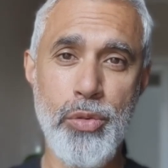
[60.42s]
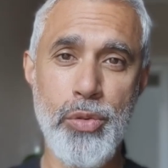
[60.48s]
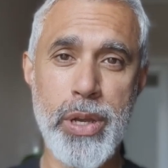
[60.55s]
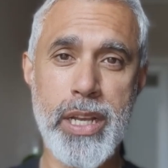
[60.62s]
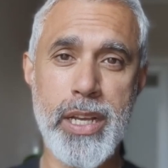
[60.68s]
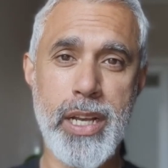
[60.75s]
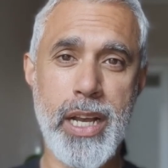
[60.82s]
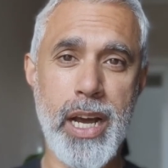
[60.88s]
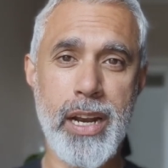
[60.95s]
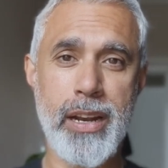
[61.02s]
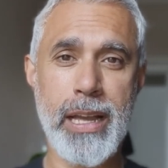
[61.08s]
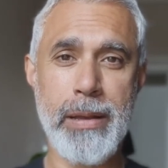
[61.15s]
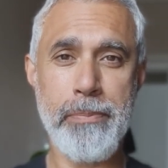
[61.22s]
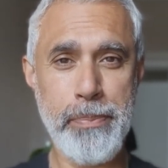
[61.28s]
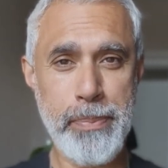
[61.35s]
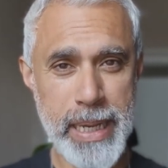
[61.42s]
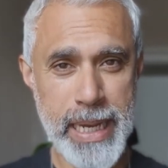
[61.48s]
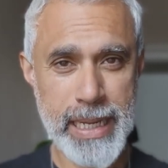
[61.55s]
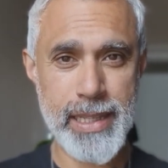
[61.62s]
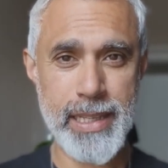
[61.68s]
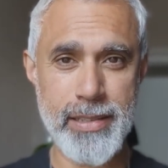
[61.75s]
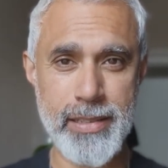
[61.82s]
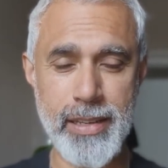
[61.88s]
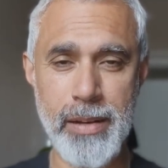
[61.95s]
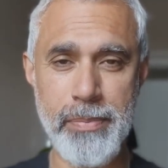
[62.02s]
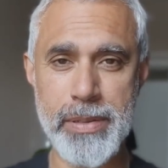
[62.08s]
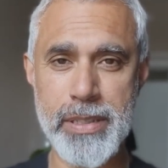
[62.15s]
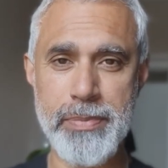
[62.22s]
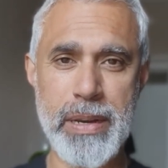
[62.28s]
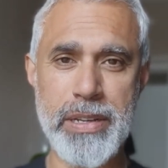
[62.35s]
we kind of like pick this
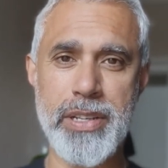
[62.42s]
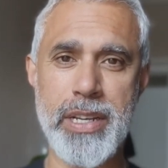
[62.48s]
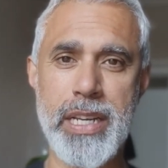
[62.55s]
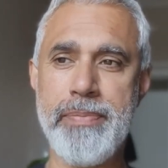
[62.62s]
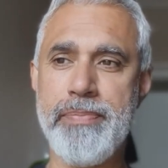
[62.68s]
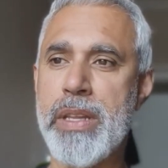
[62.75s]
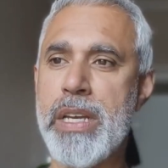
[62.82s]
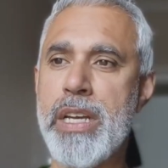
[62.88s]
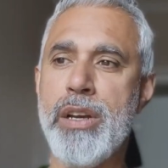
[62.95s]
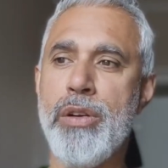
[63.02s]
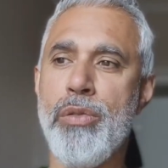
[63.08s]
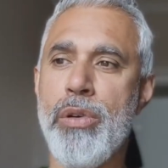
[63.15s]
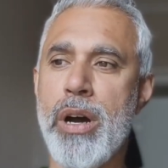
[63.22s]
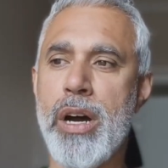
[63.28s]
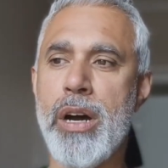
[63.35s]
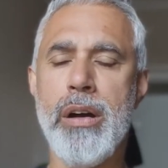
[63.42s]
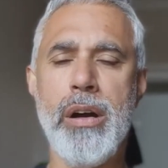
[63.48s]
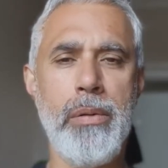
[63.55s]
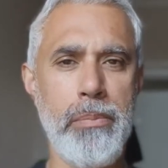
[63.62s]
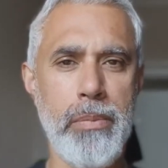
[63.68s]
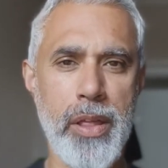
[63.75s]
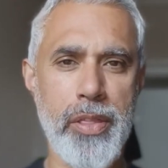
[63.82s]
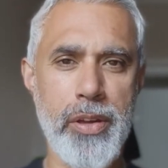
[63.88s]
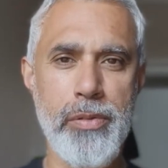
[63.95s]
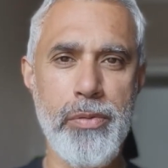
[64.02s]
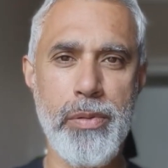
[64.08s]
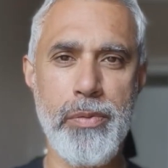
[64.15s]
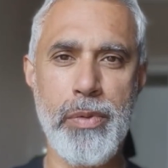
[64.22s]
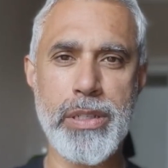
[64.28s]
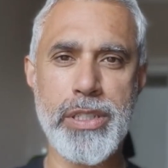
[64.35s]
up, especially a mother
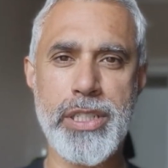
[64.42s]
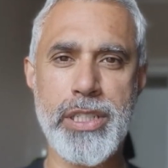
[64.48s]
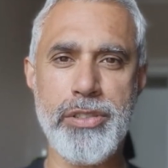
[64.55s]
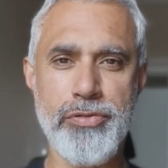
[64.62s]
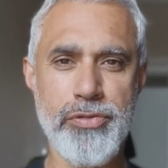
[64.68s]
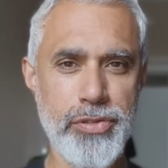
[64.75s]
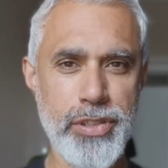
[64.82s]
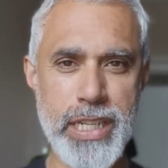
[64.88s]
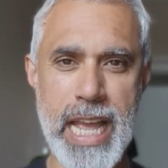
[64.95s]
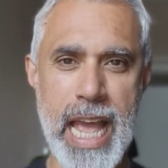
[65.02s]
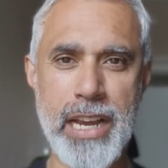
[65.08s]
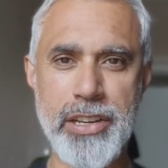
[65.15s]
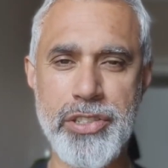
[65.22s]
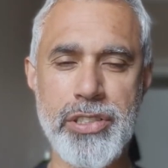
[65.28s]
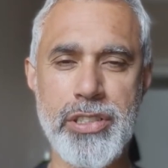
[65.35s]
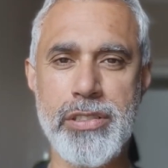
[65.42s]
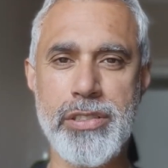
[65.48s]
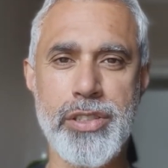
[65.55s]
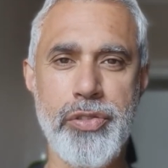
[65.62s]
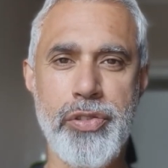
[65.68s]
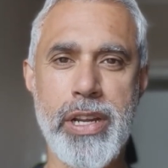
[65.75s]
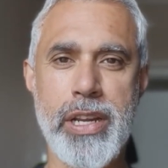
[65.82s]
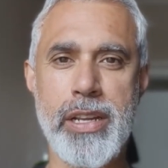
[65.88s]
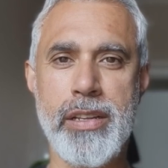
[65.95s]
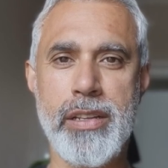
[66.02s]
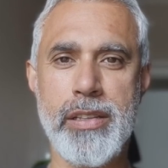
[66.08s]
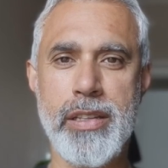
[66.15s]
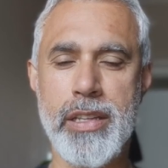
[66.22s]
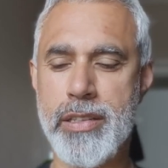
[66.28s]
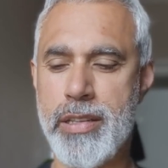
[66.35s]
when she's really anxious
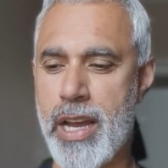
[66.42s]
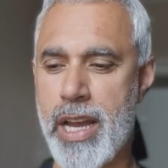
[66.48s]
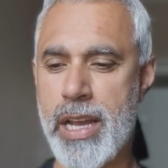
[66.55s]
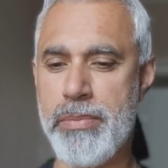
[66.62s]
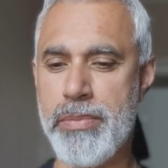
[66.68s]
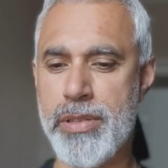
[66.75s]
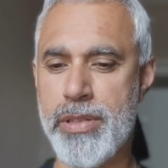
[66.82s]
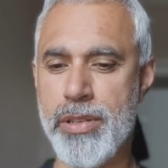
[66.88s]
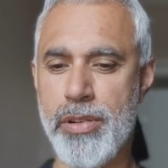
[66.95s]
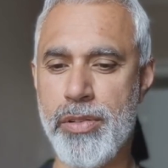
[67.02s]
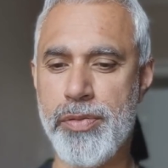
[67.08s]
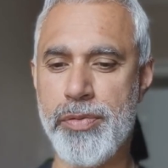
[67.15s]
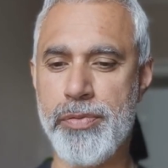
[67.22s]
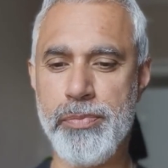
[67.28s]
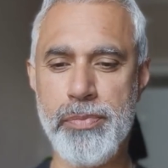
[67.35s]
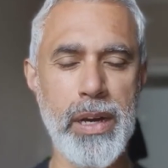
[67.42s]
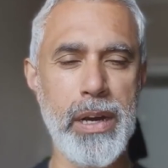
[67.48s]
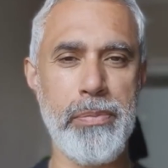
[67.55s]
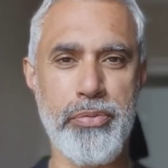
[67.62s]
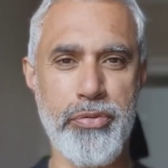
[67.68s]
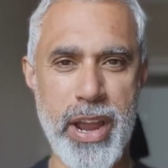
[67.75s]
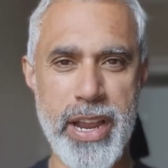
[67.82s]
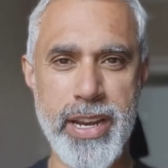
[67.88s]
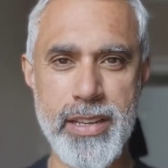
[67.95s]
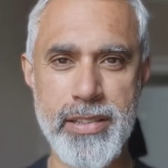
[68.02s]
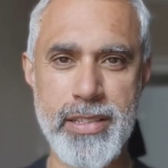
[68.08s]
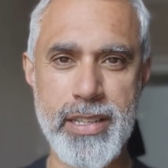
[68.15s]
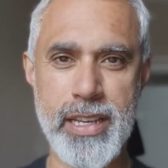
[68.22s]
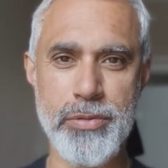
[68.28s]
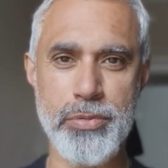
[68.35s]
during the times of
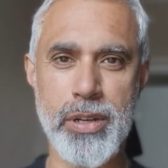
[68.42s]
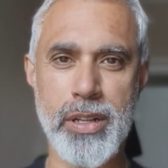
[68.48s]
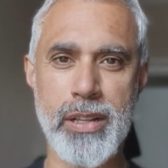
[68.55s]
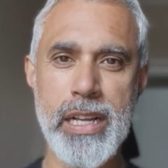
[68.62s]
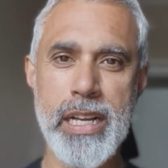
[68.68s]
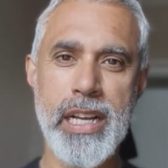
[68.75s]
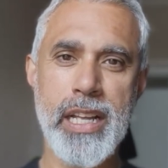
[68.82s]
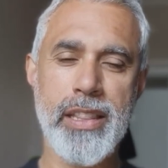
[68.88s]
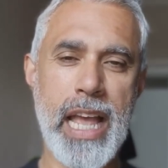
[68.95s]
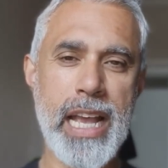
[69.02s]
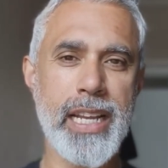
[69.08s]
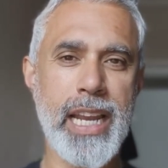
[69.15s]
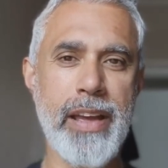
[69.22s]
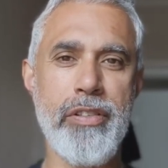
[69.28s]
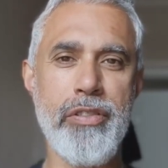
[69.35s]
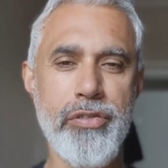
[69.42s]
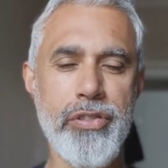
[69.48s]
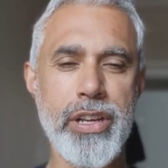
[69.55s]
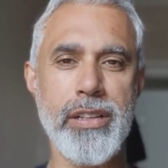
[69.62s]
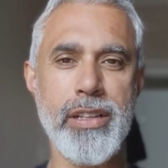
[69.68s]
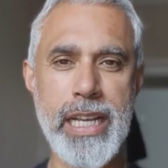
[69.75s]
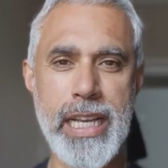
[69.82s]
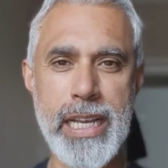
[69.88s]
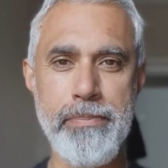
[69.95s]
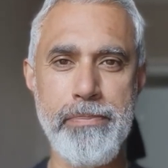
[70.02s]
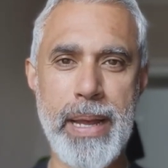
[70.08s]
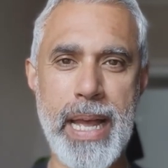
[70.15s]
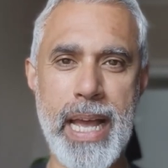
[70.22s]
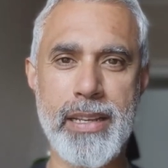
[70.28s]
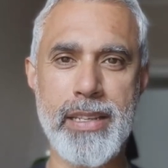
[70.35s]
pregnancy as well. That can have a real
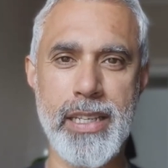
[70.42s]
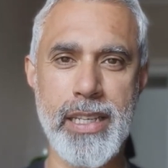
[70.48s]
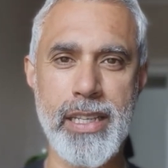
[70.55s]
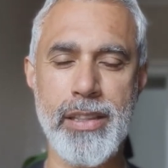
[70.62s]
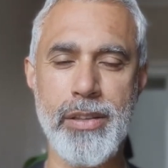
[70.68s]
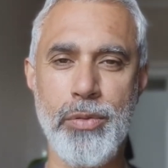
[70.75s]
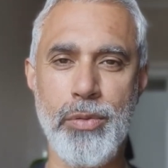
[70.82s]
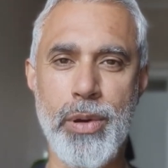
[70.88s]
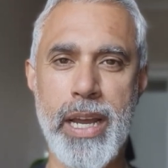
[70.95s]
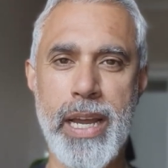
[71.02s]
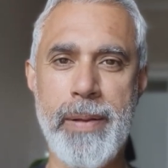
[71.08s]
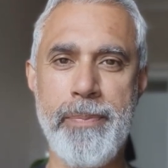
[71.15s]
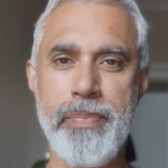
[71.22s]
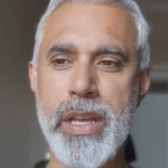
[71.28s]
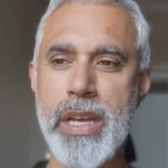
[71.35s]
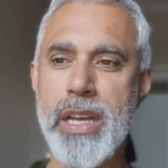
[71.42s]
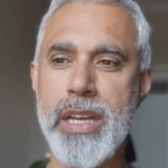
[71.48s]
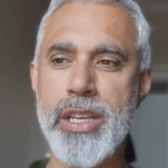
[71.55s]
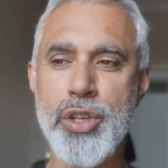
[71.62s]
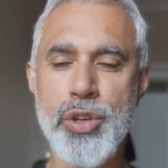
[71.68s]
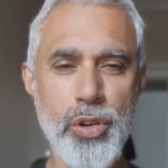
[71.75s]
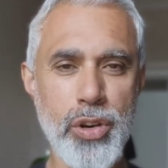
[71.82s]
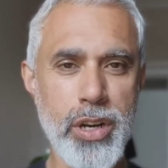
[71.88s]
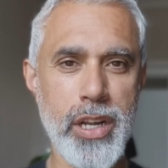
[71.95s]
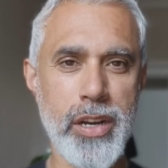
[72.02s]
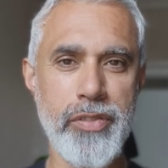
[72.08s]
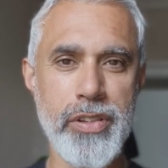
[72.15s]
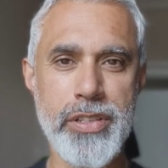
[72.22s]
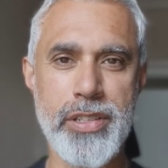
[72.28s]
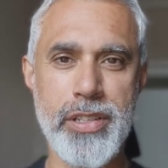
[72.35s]
impact in the way your
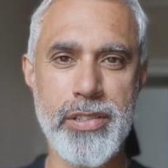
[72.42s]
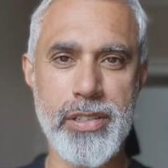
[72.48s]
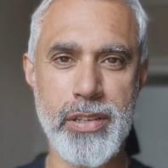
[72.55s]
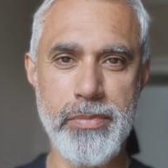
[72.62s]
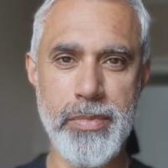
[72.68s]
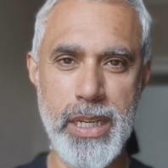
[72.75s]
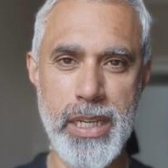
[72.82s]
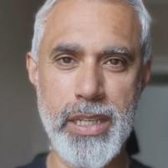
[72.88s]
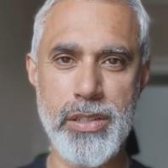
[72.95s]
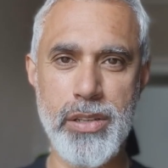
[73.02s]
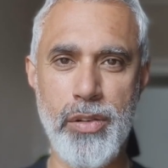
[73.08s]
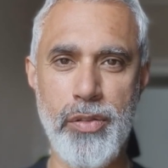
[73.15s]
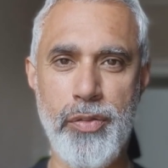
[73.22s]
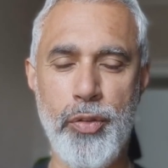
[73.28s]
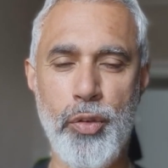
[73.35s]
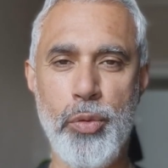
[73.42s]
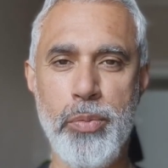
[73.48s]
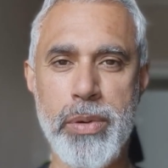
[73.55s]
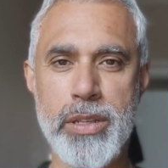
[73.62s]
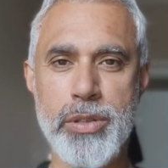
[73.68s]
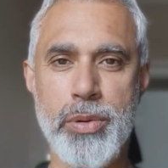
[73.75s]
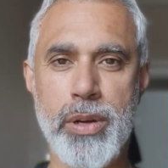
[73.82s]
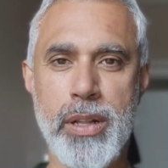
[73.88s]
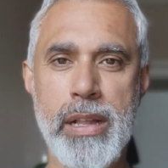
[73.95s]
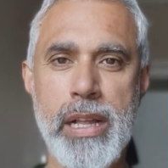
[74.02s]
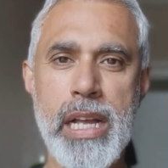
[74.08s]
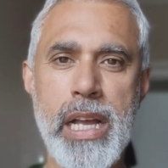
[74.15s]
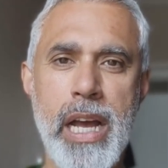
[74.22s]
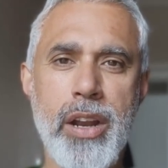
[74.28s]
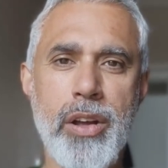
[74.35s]
nervous system is formed as well.
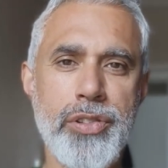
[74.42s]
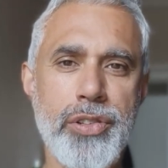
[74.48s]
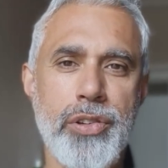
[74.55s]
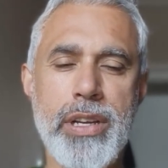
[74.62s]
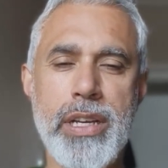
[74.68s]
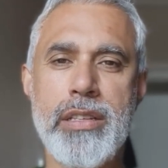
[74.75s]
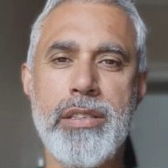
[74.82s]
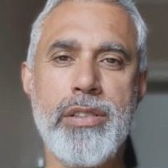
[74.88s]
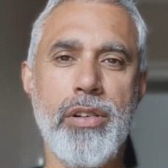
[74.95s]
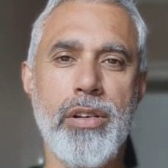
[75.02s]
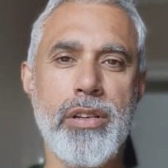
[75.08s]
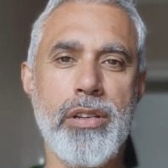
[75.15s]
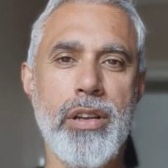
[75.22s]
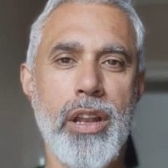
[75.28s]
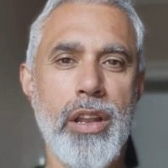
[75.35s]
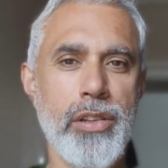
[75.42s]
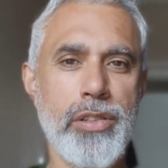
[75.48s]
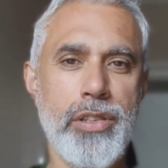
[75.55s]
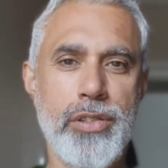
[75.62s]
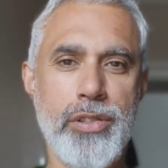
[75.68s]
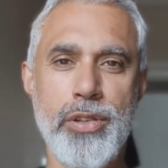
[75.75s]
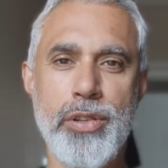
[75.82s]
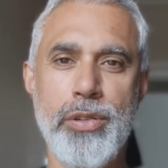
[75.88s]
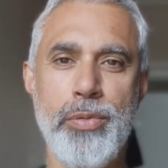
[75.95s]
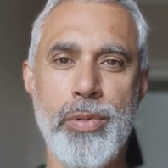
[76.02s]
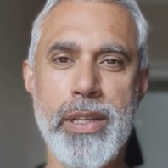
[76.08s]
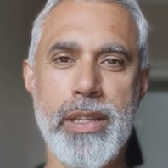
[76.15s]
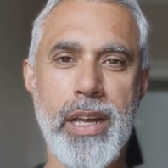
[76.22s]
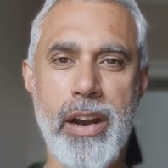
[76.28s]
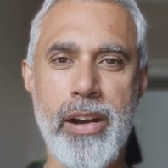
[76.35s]
And also it's got a lot to do
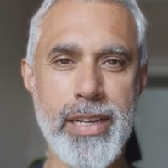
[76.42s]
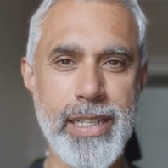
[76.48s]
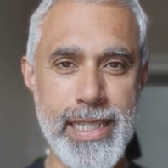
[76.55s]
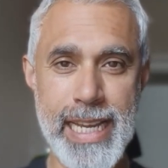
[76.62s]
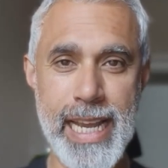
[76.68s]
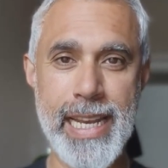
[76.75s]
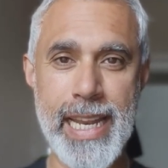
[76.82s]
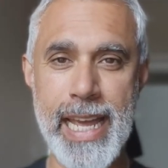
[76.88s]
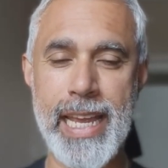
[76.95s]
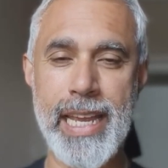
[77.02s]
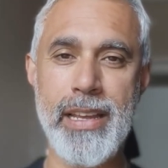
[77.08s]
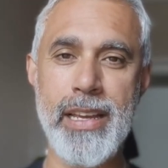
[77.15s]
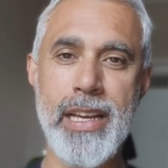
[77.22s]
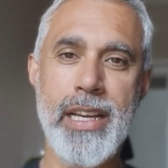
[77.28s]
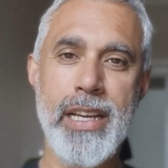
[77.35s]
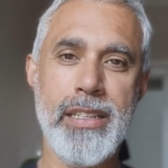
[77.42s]
with our DNA.